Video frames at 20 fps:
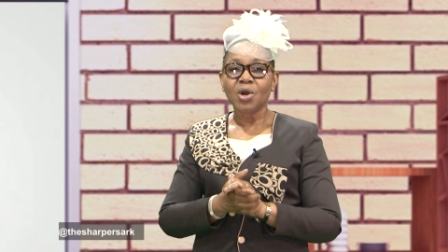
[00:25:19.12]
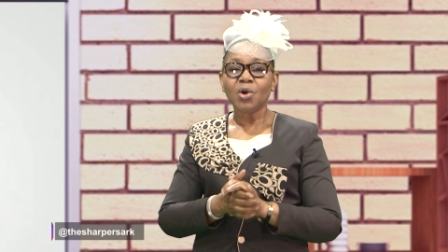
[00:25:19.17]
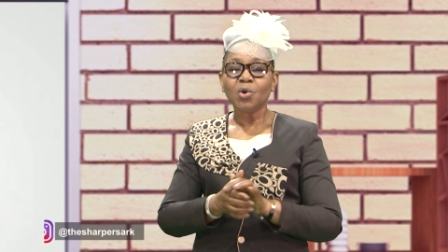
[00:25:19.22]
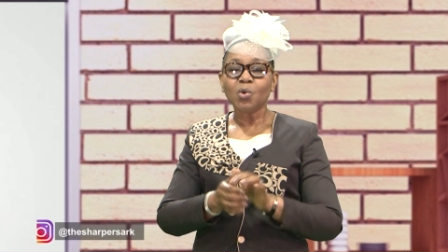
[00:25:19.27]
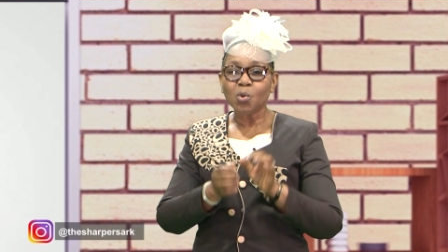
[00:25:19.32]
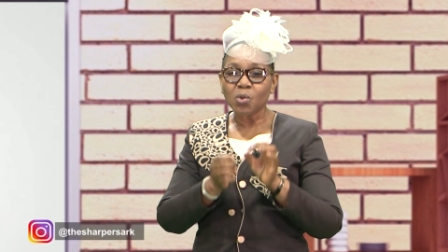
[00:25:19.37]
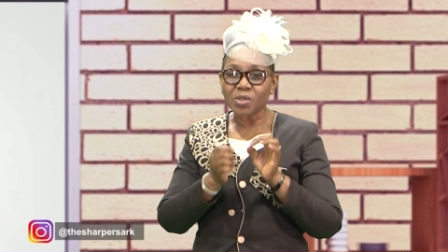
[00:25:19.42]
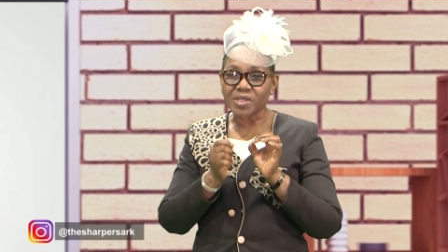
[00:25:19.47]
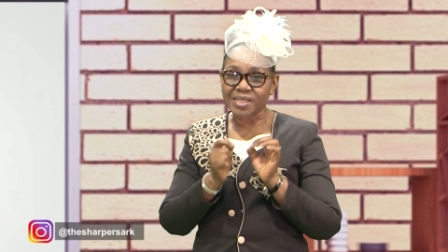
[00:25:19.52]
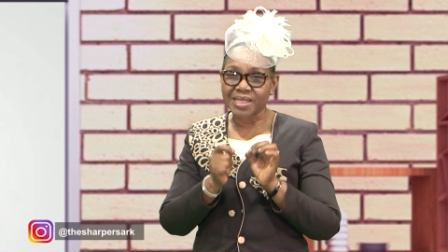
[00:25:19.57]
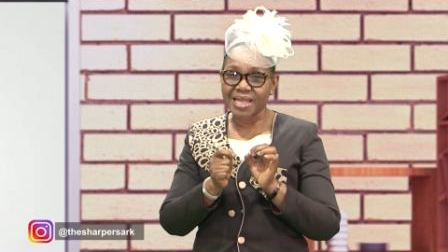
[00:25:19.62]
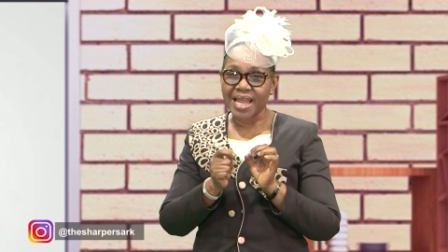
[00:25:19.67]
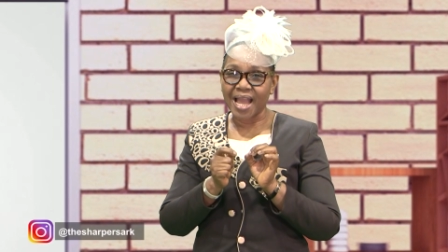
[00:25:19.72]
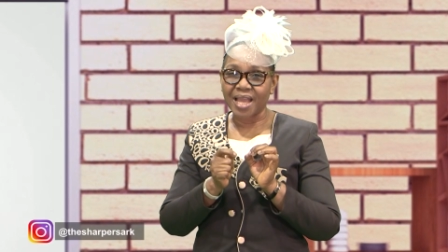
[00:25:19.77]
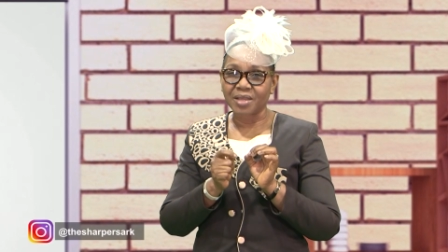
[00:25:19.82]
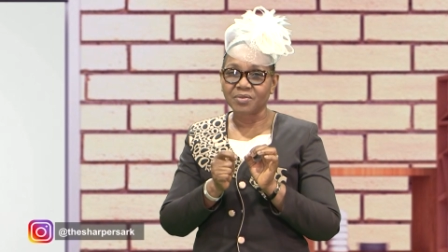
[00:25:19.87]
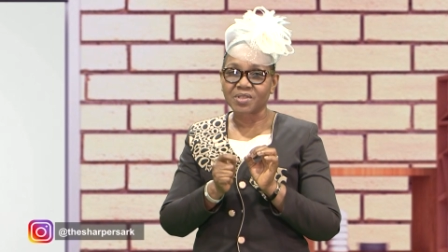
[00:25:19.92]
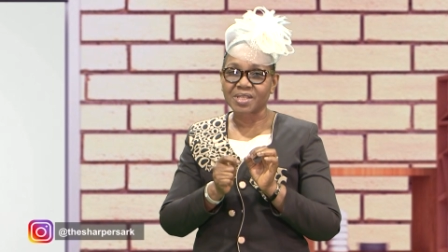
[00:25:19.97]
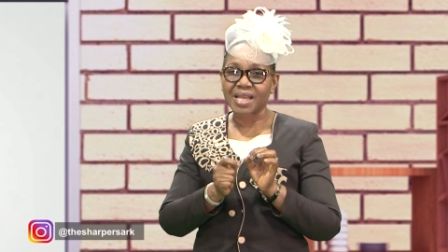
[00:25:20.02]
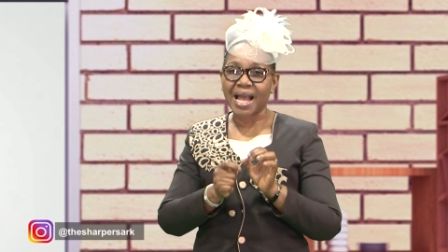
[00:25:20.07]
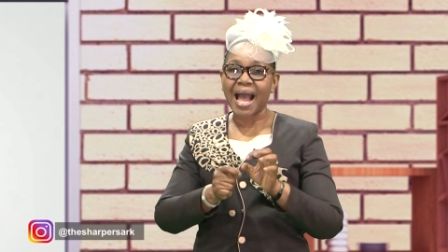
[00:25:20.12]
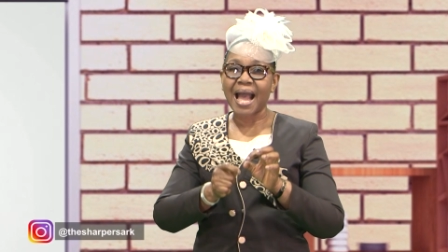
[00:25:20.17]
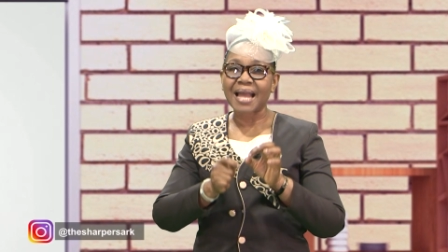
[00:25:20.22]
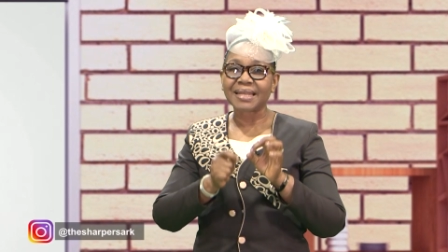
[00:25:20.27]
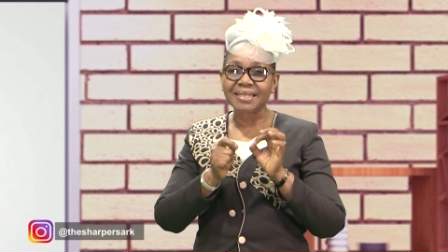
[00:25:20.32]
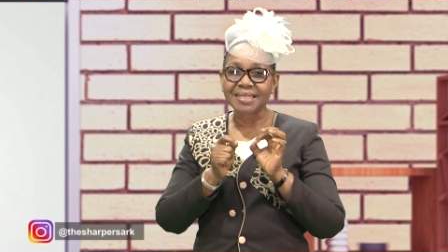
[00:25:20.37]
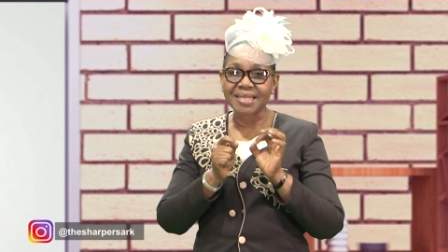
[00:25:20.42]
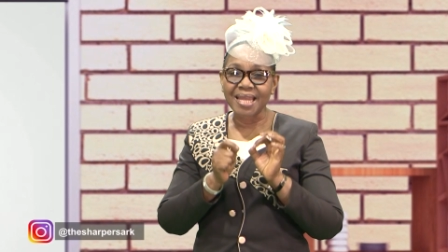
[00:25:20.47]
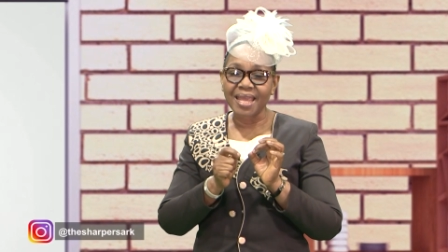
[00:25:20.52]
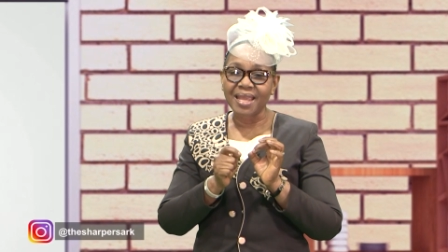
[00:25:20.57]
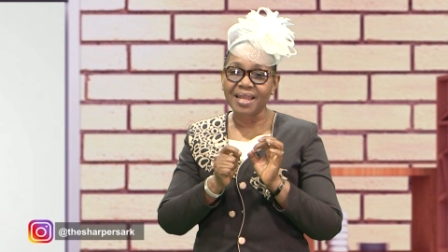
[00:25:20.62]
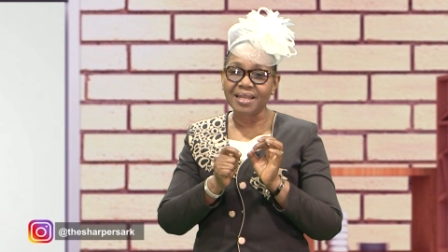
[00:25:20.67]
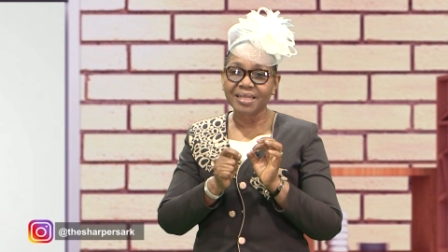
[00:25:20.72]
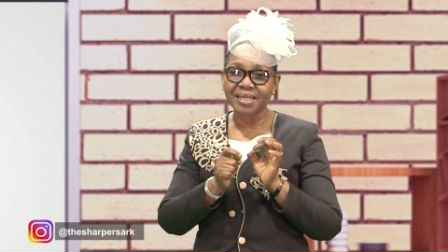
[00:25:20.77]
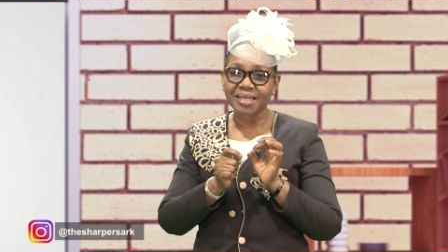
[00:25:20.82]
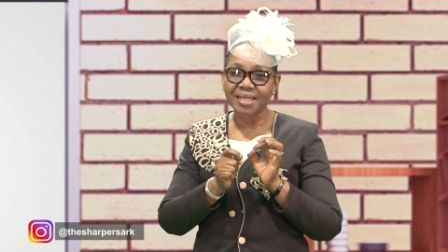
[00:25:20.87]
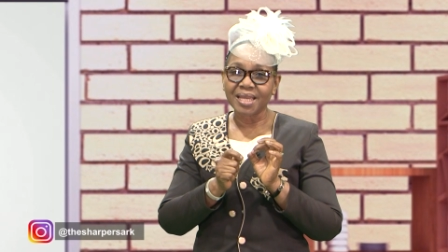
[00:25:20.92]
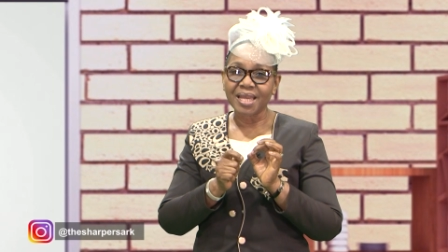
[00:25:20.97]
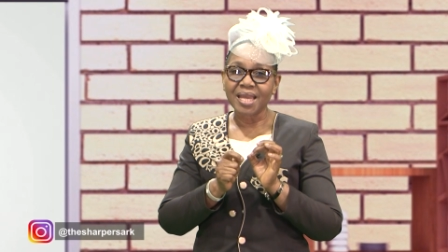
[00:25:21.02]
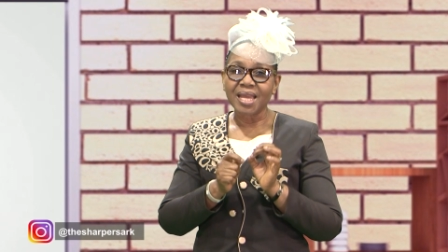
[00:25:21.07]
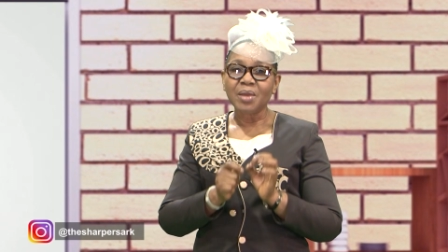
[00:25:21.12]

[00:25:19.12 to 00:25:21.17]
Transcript: whose lives are daily